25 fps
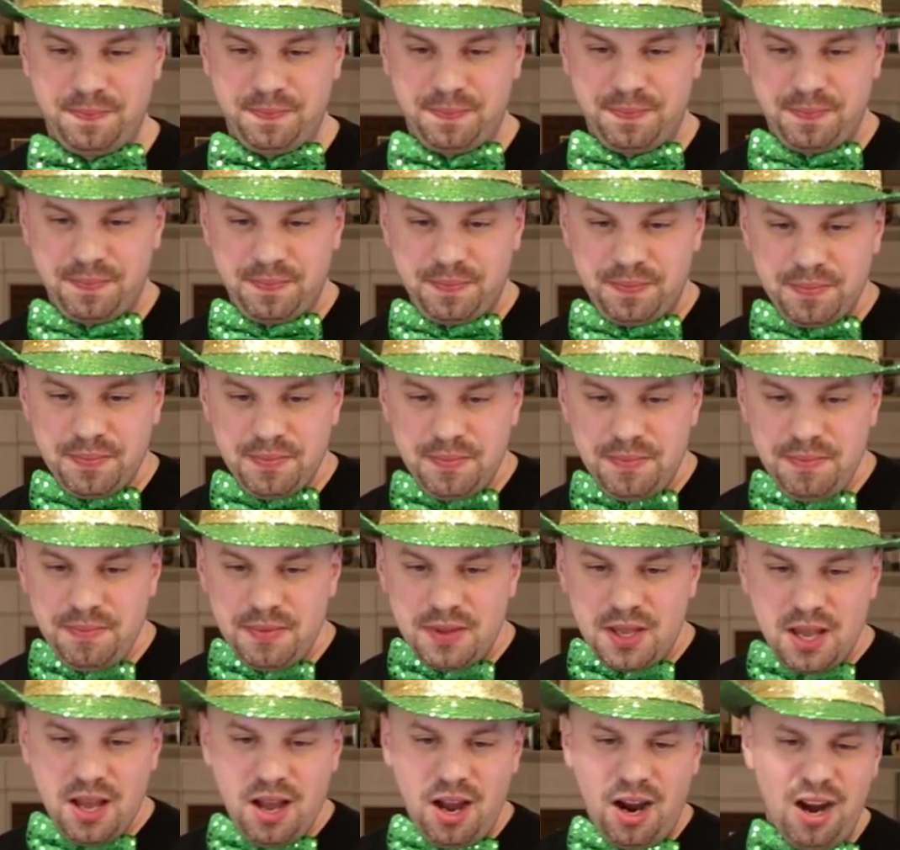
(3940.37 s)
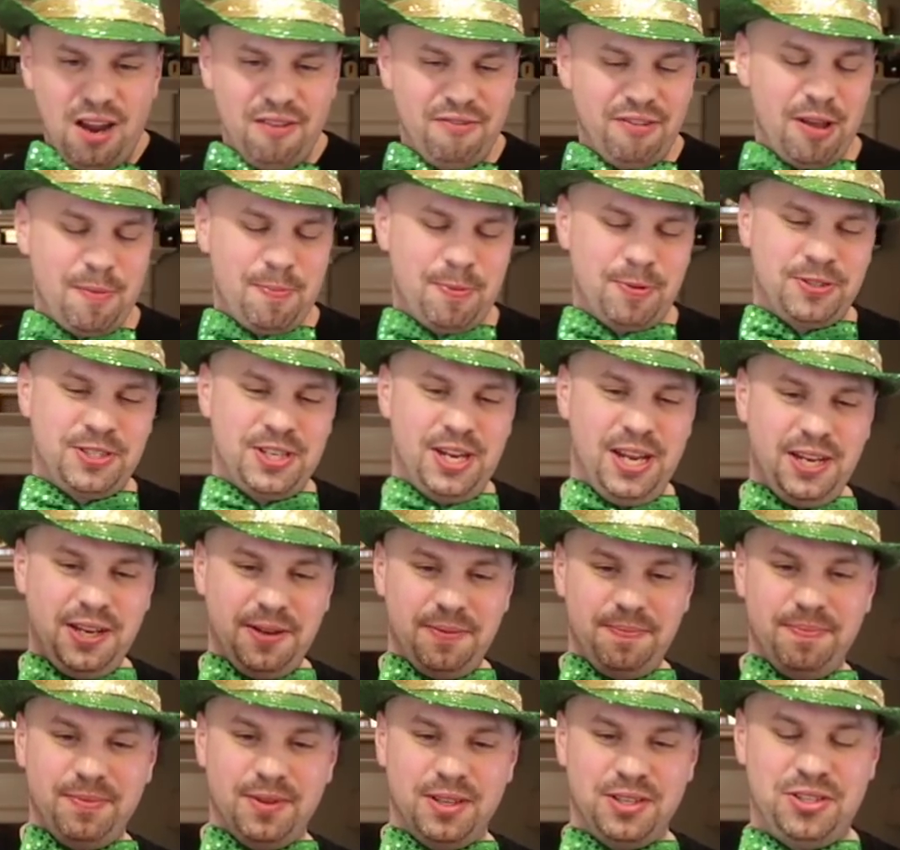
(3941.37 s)
All right, Vapor
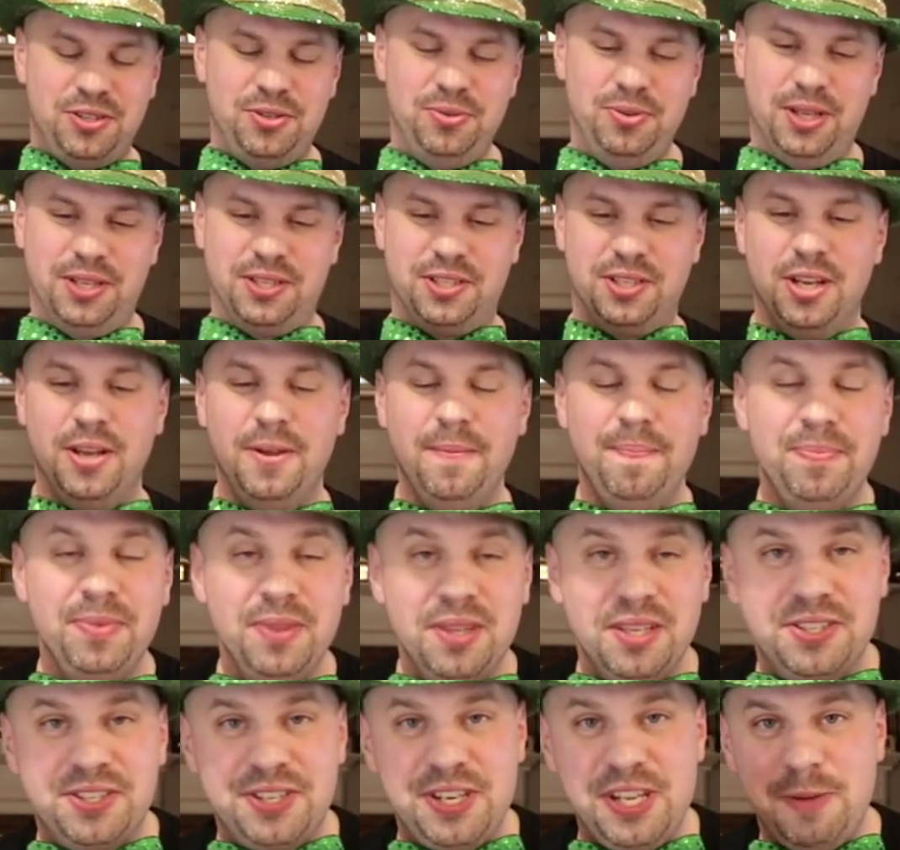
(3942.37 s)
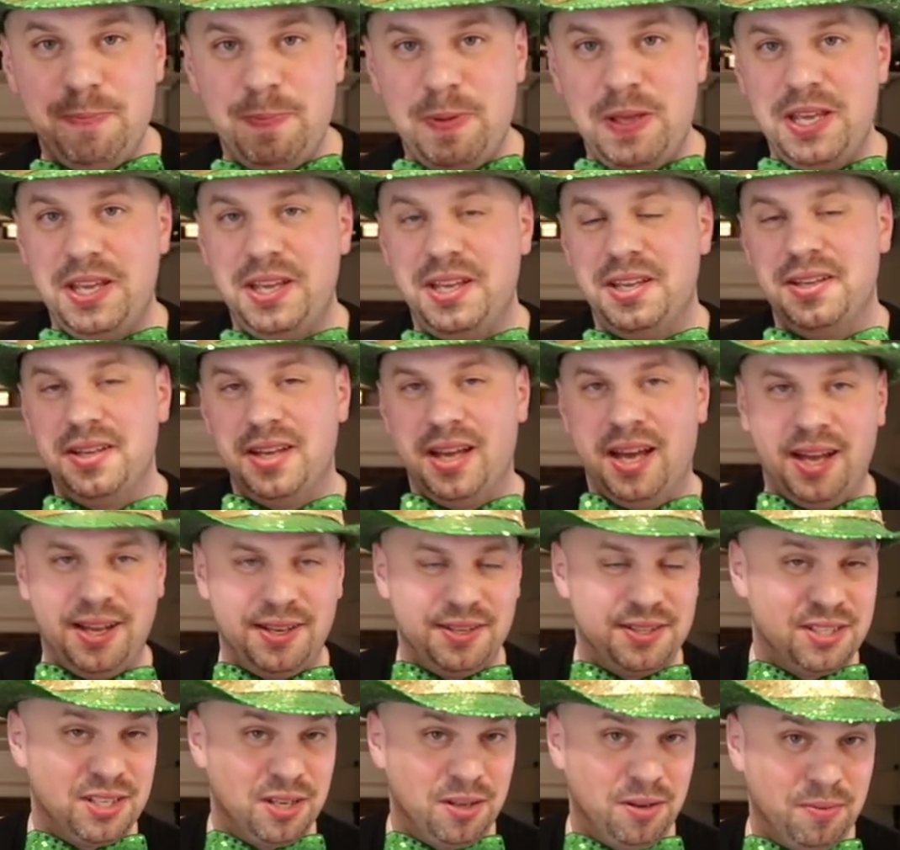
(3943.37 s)
Snake, let's do this. Sneak peek
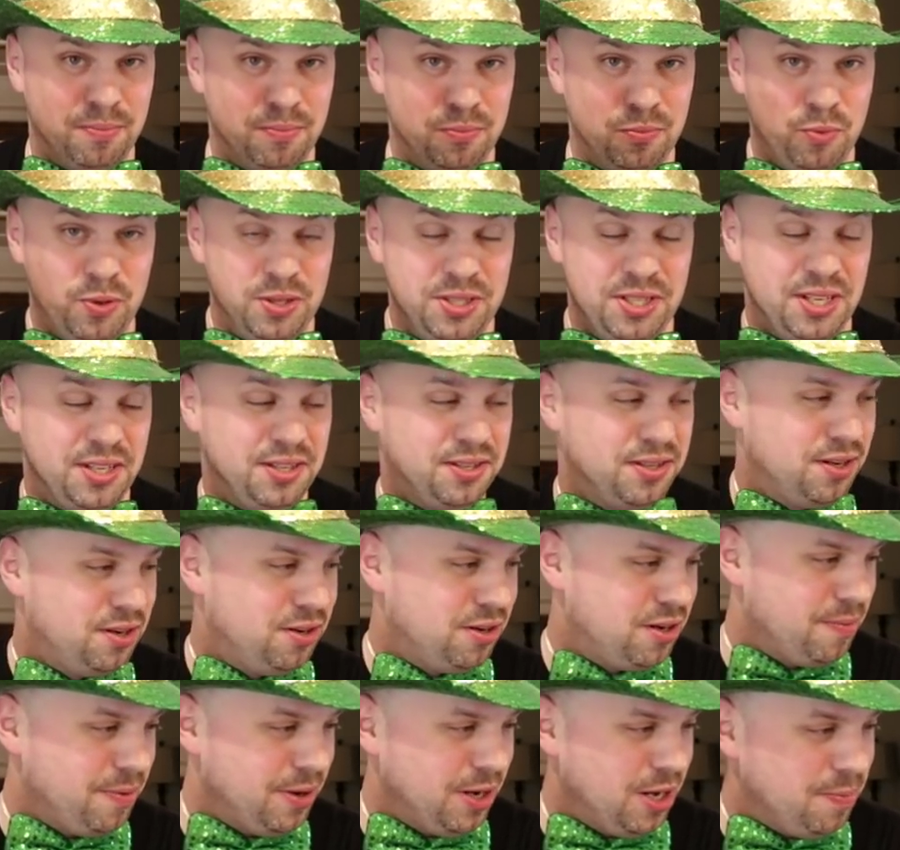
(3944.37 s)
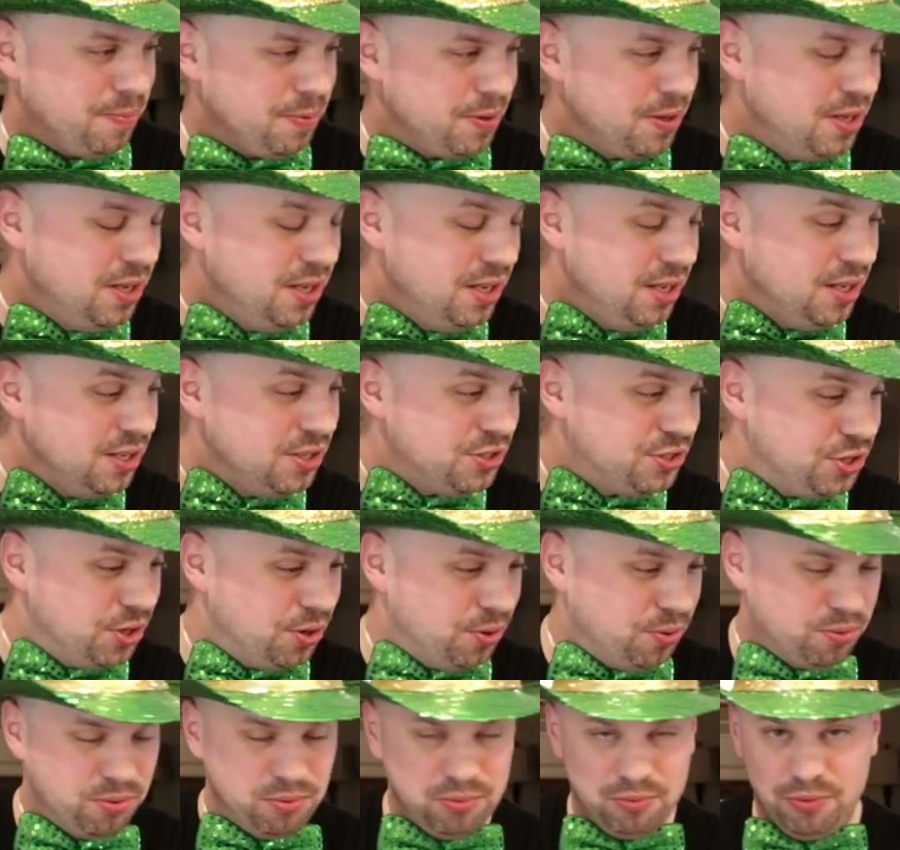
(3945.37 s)
at some whiskeys that are coming up.
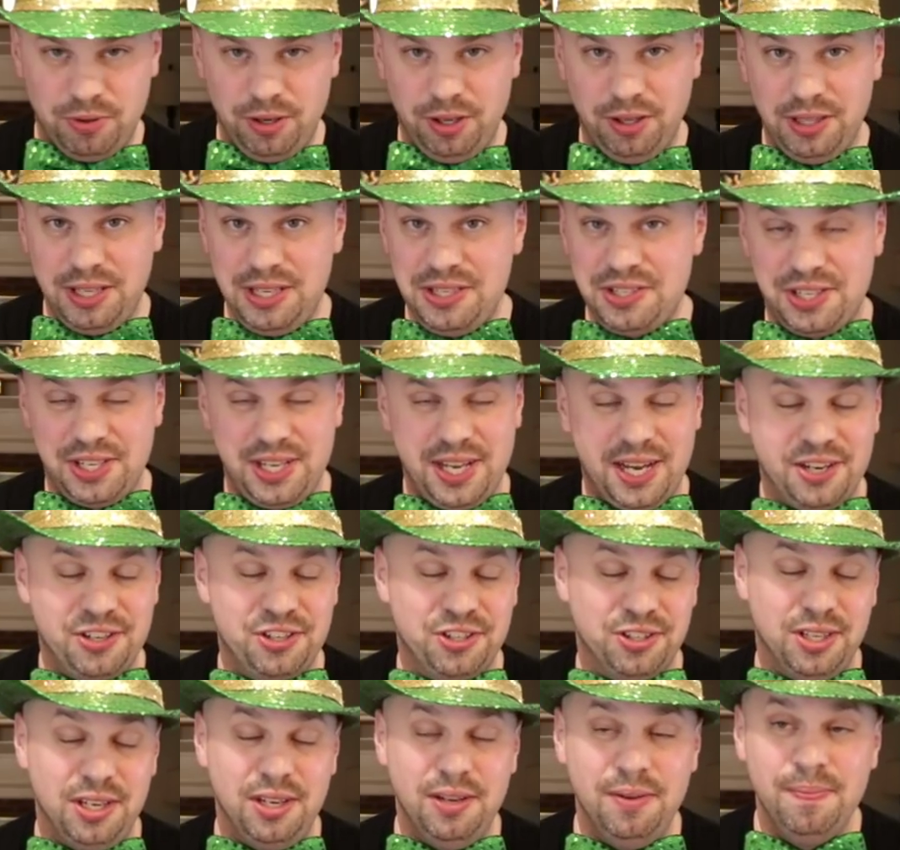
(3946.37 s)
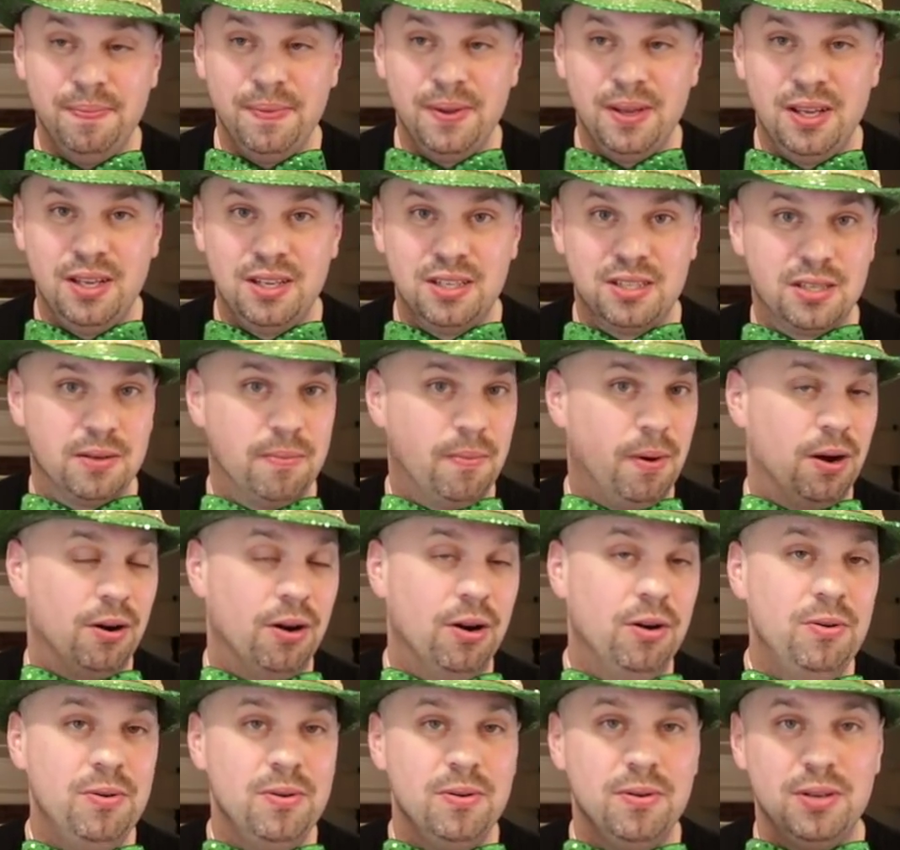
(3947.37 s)
So, real easy, actually.
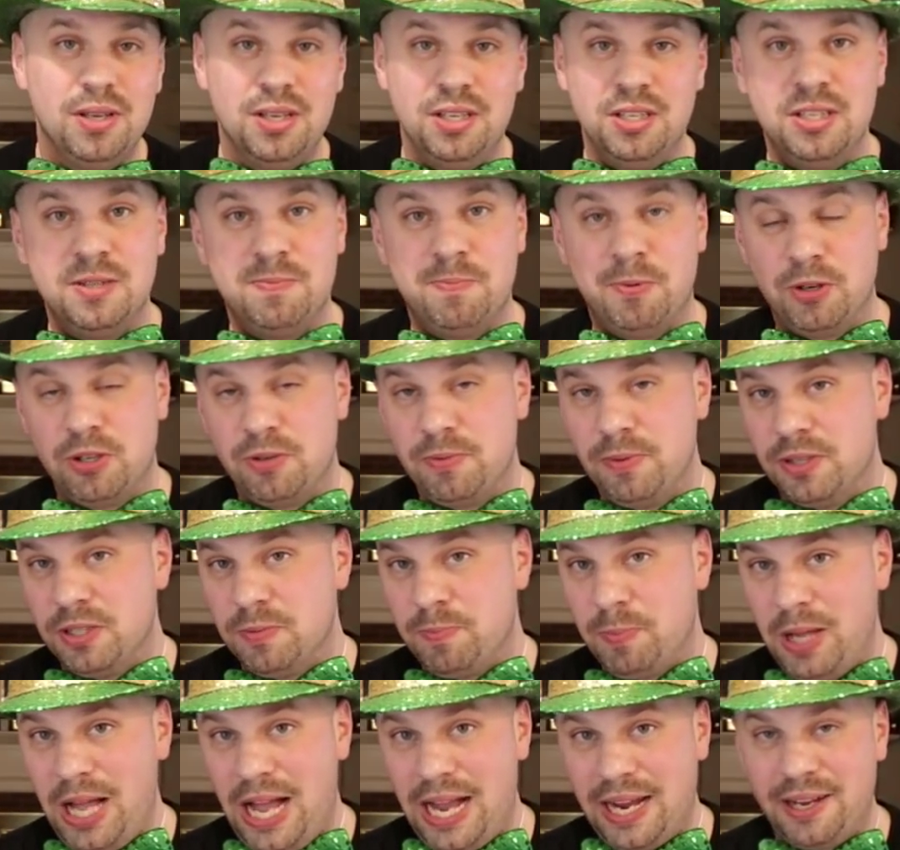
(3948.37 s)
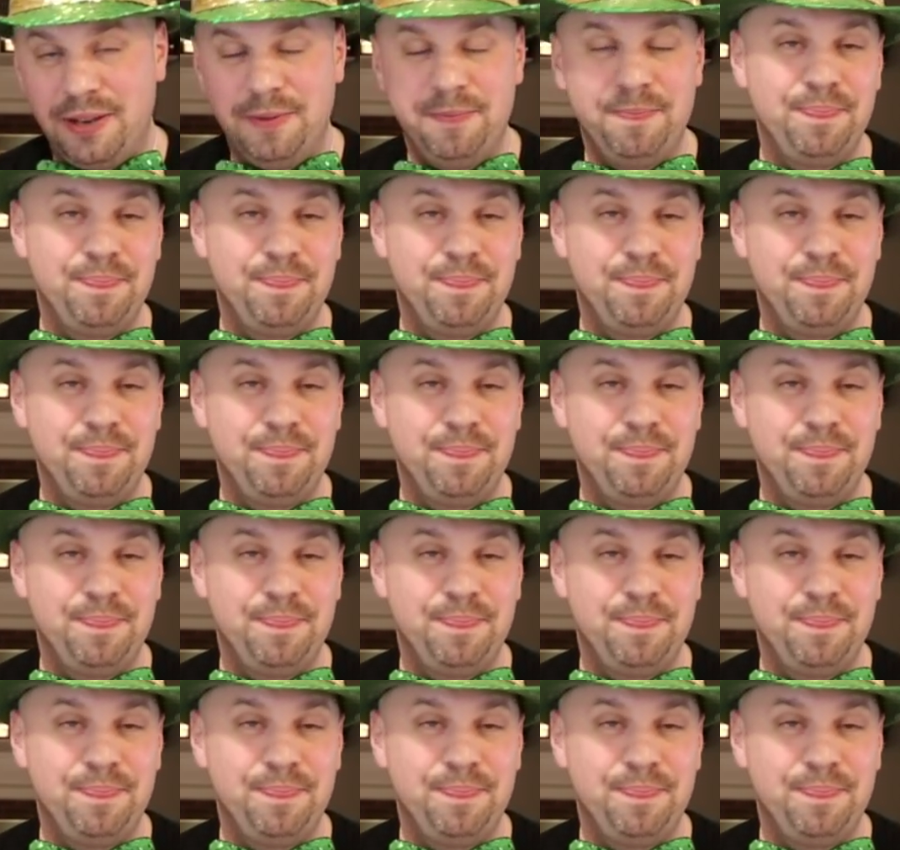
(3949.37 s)
Tomorrow is Bushmills Black.